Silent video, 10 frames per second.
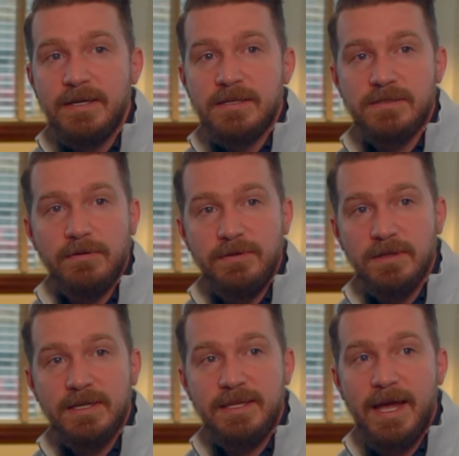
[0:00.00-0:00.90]
So if you
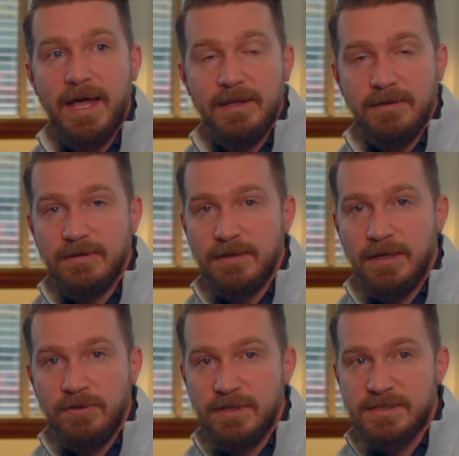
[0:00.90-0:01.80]
look at that
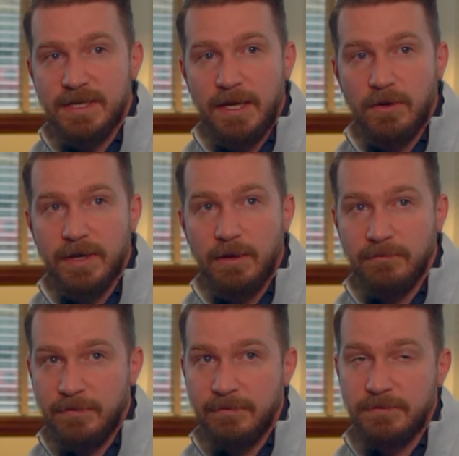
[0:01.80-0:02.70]
and you just say, okay,
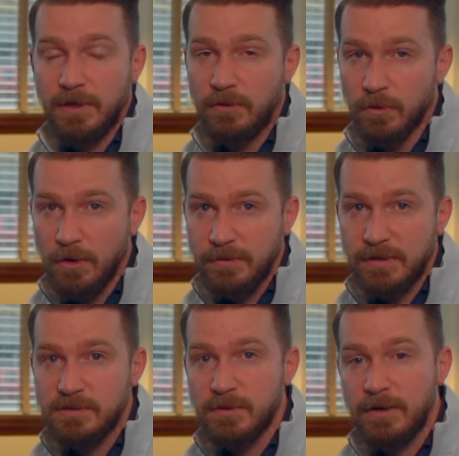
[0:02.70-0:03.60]
if the
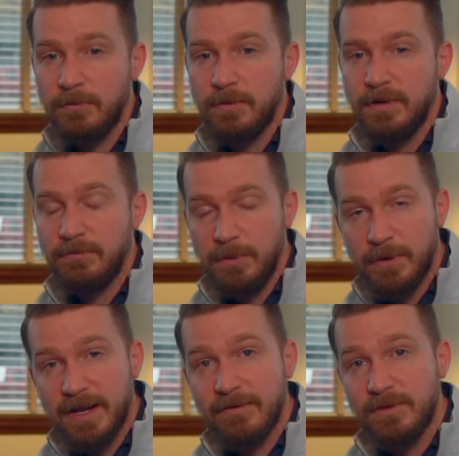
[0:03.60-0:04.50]
growth is if we
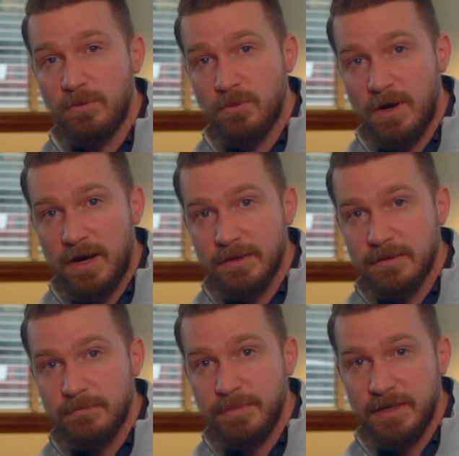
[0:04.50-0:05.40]
want to have the
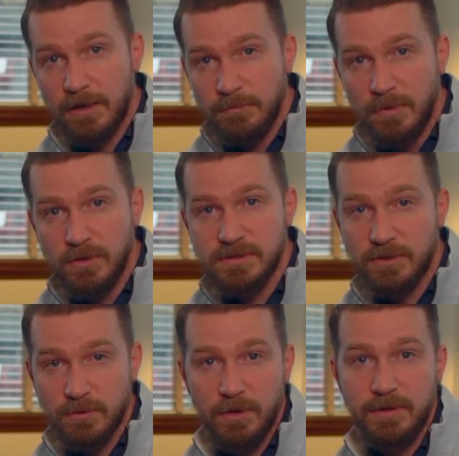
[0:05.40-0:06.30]
Roth be our
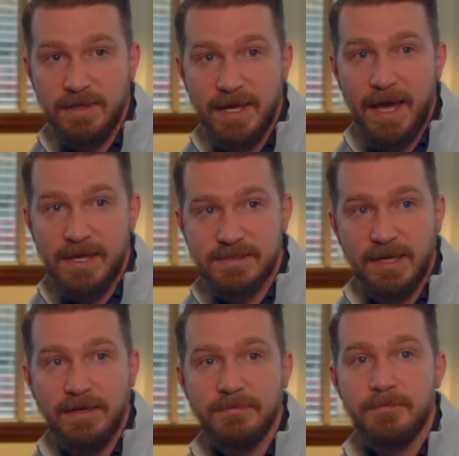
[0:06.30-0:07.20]
most growthy
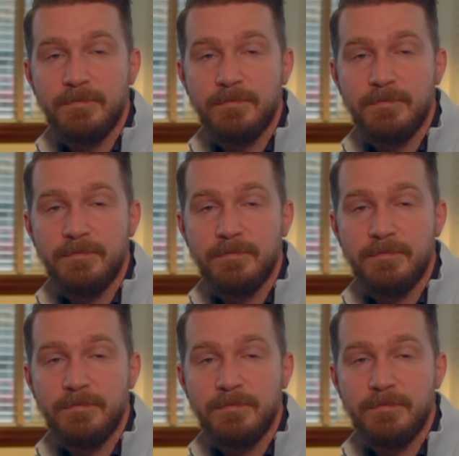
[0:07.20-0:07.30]
asset,